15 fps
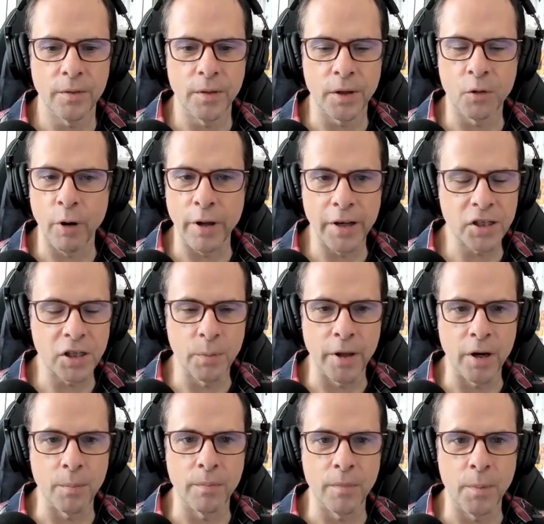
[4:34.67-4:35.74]
the greatest
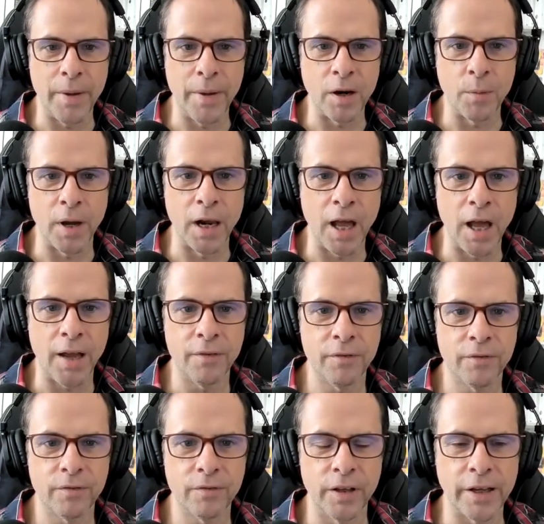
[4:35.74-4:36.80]
amount of my
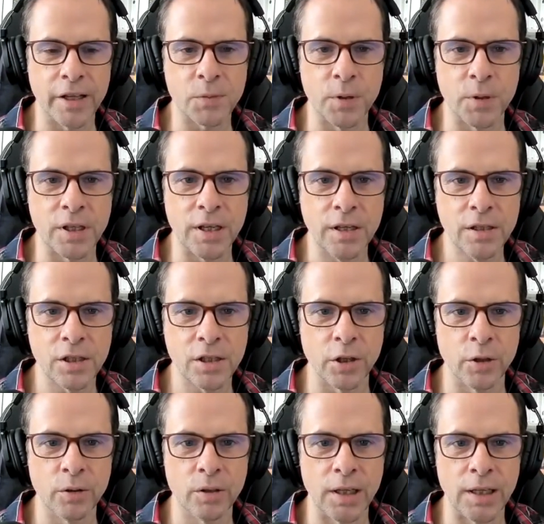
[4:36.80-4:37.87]
life and expertise to.